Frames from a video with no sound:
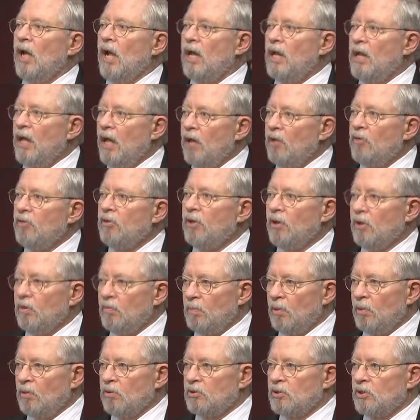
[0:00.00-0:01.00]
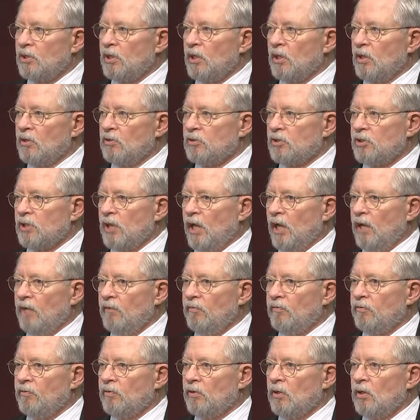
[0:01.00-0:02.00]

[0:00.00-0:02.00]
and healthcare personnel safe,